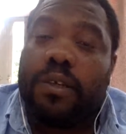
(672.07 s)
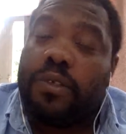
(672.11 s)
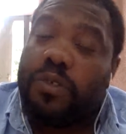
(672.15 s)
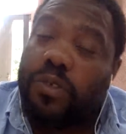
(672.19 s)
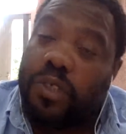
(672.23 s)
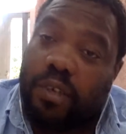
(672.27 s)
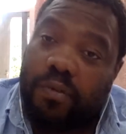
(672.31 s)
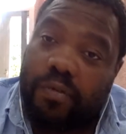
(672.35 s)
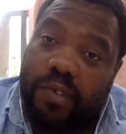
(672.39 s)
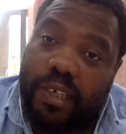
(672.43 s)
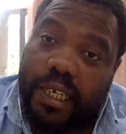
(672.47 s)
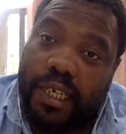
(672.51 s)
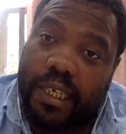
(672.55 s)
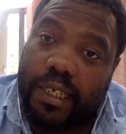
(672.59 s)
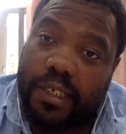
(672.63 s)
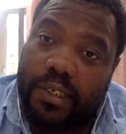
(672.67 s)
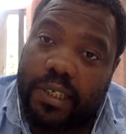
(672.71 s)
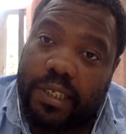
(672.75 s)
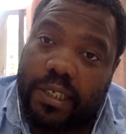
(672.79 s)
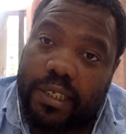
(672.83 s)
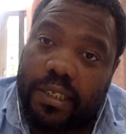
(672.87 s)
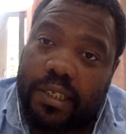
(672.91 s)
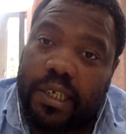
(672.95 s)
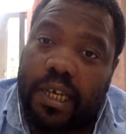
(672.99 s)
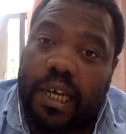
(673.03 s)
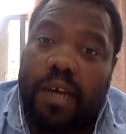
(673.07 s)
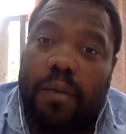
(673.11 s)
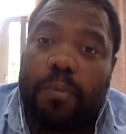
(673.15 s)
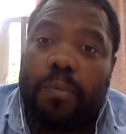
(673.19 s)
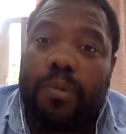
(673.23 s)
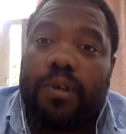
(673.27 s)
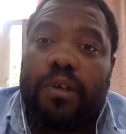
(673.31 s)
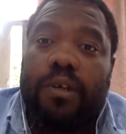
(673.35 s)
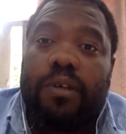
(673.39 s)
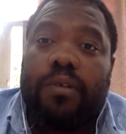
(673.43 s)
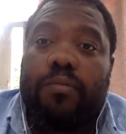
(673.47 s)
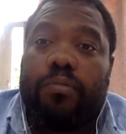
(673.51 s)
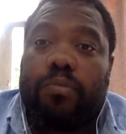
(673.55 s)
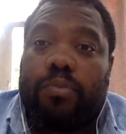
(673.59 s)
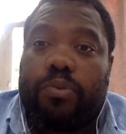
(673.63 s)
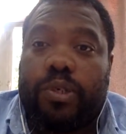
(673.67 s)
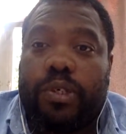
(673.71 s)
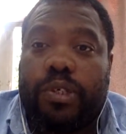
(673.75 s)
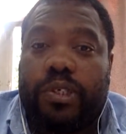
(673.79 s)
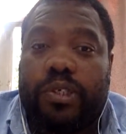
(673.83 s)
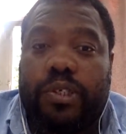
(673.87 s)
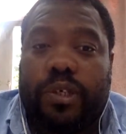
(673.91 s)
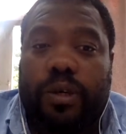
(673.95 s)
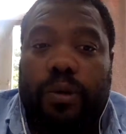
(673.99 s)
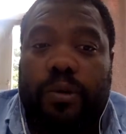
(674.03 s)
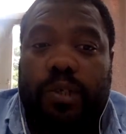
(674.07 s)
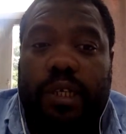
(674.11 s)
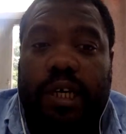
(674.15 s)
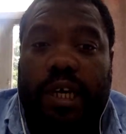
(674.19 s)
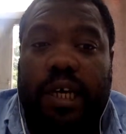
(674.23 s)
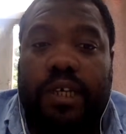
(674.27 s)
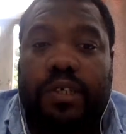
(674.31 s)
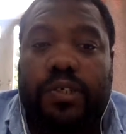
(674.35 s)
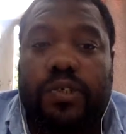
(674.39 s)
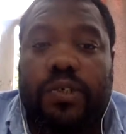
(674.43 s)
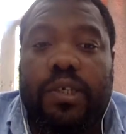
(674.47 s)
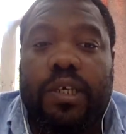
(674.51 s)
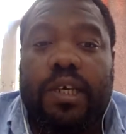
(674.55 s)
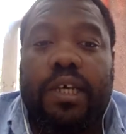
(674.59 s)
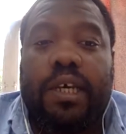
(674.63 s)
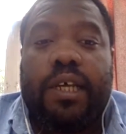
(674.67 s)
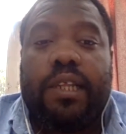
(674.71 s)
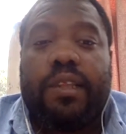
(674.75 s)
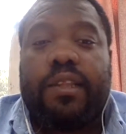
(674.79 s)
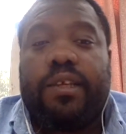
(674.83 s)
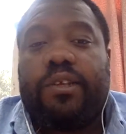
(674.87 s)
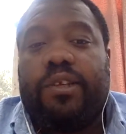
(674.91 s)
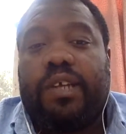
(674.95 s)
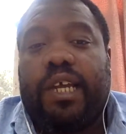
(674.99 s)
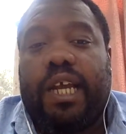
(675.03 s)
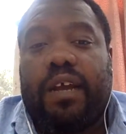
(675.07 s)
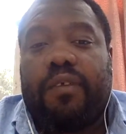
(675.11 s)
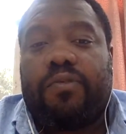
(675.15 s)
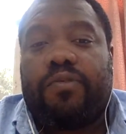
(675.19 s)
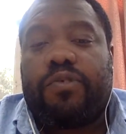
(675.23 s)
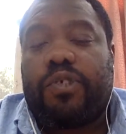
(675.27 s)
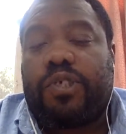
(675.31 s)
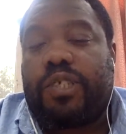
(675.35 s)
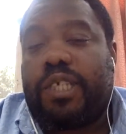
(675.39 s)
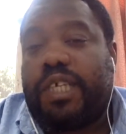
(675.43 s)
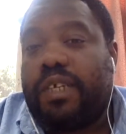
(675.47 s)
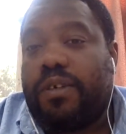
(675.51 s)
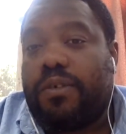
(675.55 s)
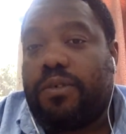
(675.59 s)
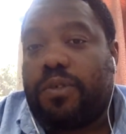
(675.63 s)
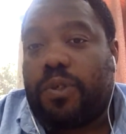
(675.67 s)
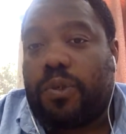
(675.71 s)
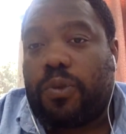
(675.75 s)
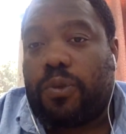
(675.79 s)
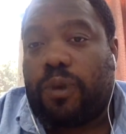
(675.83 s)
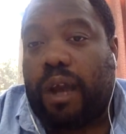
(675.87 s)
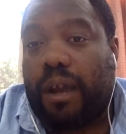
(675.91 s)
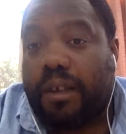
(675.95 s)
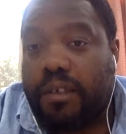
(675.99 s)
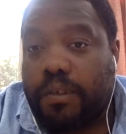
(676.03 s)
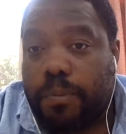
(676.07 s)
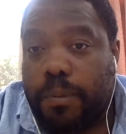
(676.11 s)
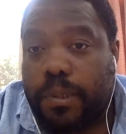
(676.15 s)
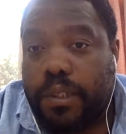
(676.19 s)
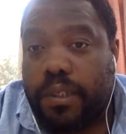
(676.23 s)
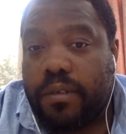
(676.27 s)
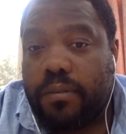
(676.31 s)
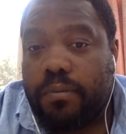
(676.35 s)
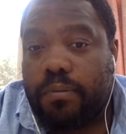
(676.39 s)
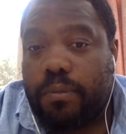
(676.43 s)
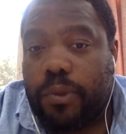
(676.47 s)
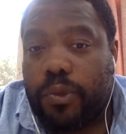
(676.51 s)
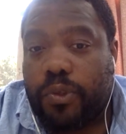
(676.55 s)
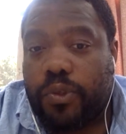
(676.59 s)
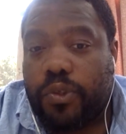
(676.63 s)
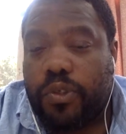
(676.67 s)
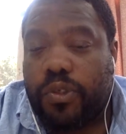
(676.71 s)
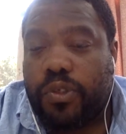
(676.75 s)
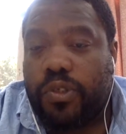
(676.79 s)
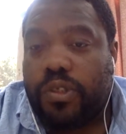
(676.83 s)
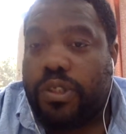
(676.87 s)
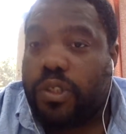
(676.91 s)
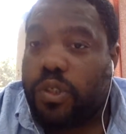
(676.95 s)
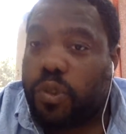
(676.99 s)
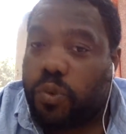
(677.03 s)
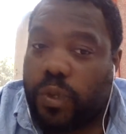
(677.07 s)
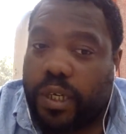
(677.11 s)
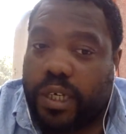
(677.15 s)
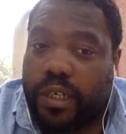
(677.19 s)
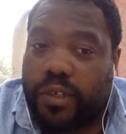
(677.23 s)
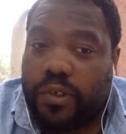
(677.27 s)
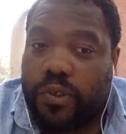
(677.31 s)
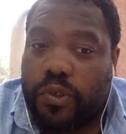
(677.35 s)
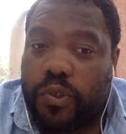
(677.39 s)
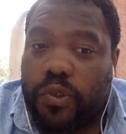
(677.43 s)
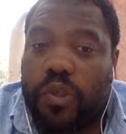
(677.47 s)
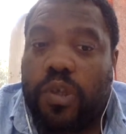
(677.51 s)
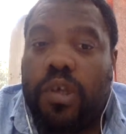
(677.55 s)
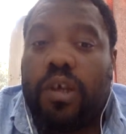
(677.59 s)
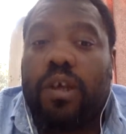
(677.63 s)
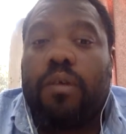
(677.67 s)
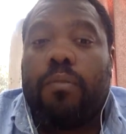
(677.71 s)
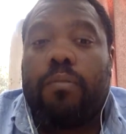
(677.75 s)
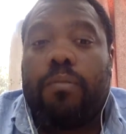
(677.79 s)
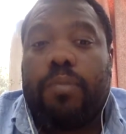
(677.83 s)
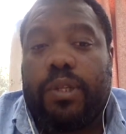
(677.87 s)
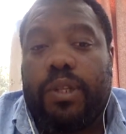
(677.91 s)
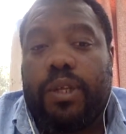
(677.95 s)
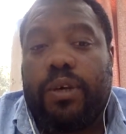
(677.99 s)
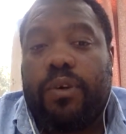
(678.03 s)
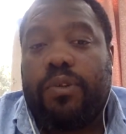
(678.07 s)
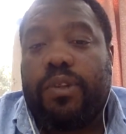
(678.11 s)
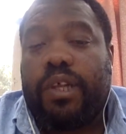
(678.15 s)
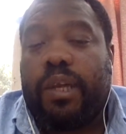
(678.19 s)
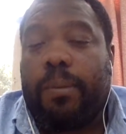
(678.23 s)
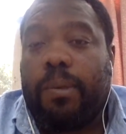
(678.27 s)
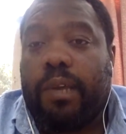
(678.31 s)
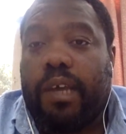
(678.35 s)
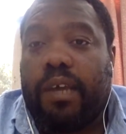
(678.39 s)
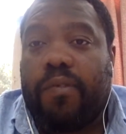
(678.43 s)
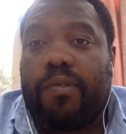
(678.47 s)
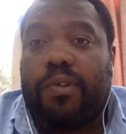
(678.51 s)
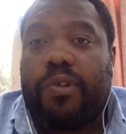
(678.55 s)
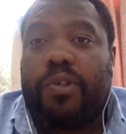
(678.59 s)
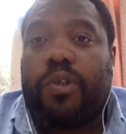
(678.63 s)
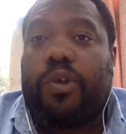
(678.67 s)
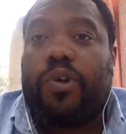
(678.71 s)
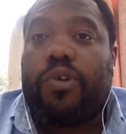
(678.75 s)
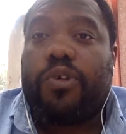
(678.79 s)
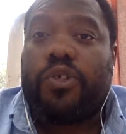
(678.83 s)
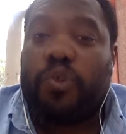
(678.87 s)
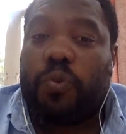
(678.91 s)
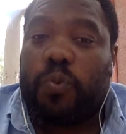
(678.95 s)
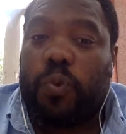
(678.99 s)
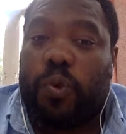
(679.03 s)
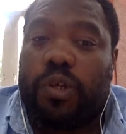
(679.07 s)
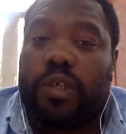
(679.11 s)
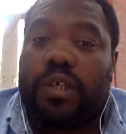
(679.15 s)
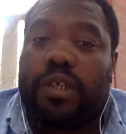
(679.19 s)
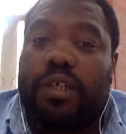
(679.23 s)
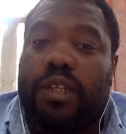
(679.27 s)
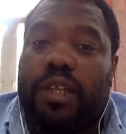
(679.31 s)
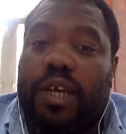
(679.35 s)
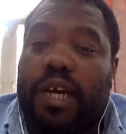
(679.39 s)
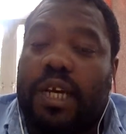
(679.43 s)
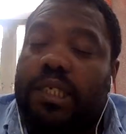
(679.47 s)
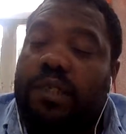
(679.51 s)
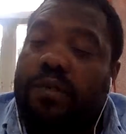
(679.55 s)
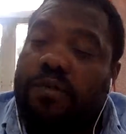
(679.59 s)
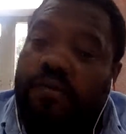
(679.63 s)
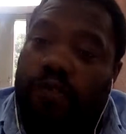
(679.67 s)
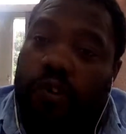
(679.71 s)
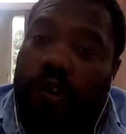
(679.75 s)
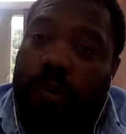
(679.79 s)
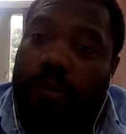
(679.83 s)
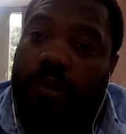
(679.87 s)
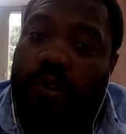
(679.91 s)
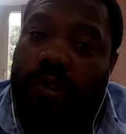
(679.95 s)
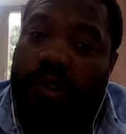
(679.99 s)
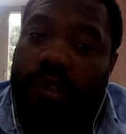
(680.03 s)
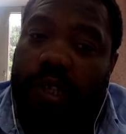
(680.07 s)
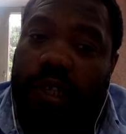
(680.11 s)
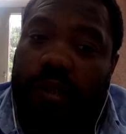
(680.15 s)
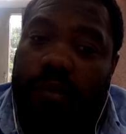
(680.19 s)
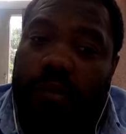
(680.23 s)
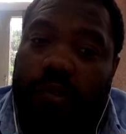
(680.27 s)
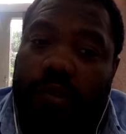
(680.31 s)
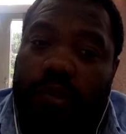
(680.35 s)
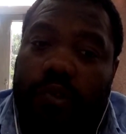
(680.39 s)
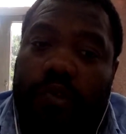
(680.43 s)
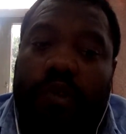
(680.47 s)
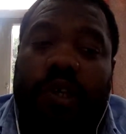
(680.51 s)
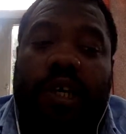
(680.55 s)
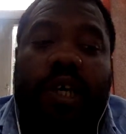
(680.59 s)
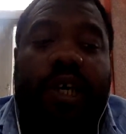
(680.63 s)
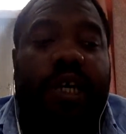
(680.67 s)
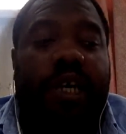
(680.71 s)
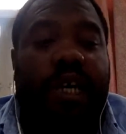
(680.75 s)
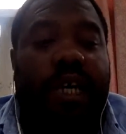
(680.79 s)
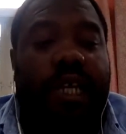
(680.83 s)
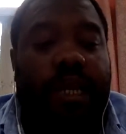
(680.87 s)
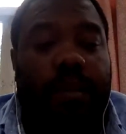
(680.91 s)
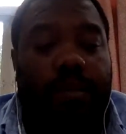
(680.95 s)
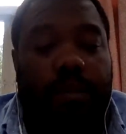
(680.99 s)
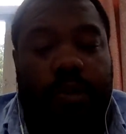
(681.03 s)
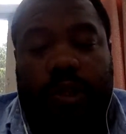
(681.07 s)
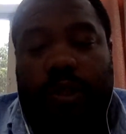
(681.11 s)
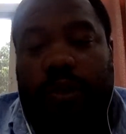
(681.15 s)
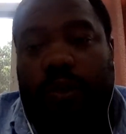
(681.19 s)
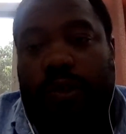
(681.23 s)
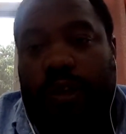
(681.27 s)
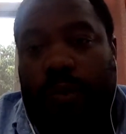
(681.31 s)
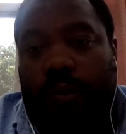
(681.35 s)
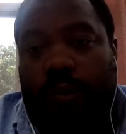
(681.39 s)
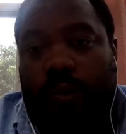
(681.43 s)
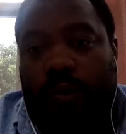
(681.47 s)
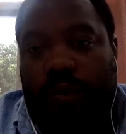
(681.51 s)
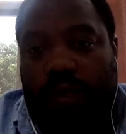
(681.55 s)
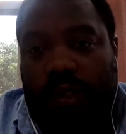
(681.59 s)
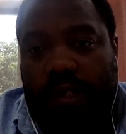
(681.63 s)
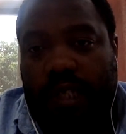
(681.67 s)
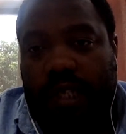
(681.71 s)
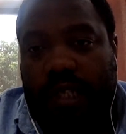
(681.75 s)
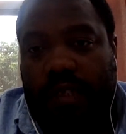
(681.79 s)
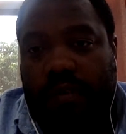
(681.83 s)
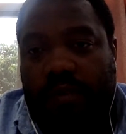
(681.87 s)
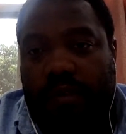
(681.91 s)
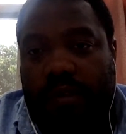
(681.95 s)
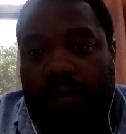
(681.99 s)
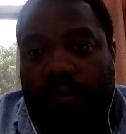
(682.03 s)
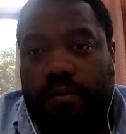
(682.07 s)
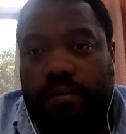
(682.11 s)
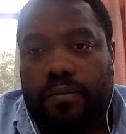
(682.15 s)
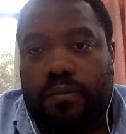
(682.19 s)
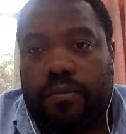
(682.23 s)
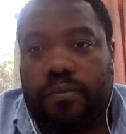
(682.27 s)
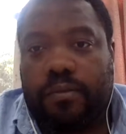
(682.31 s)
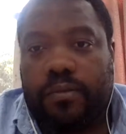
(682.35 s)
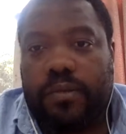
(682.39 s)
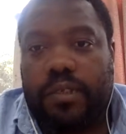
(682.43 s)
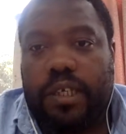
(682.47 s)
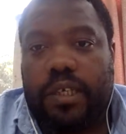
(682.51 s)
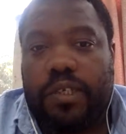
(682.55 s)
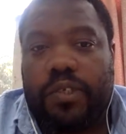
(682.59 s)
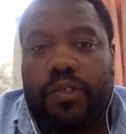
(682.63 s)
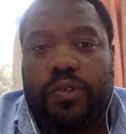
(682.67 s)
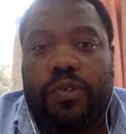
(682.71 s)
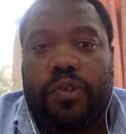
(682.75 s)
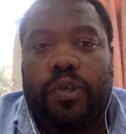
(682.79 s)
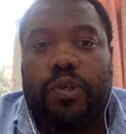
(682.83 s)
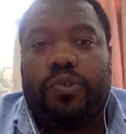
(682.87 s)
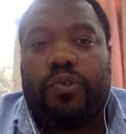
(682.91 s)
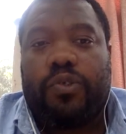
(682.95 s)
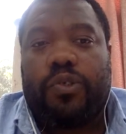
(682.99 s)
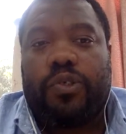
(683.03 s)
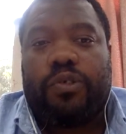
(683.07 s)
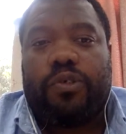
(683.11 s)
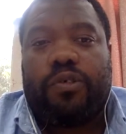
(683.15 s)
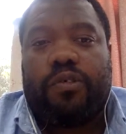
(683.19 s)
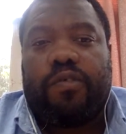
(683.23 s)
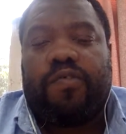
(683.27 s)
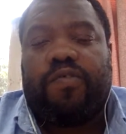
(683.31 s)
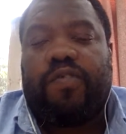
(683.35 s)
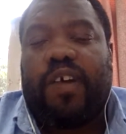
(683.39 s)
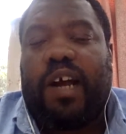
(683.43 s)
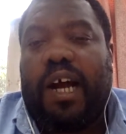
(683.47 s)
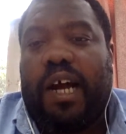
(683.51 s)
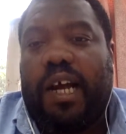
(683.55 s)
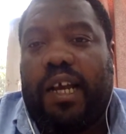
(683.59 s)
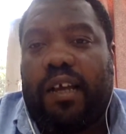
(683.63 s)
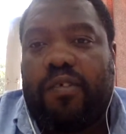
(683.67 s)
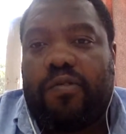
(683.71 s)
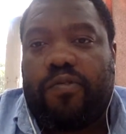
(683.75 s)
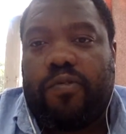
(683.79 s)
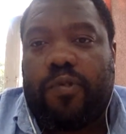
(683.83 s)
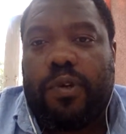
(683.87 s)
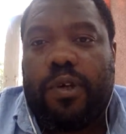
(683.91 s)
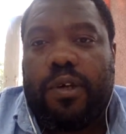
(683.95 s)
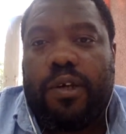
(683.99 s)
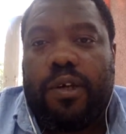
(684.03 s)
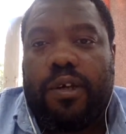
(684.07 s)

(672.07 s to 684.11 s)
So you have kings at the top, priests go next. Then you have skilled craftsmen and merchants and traders. Below them, you have a large working class of farmers and laborers, and then below them were slaves. And so those are your five.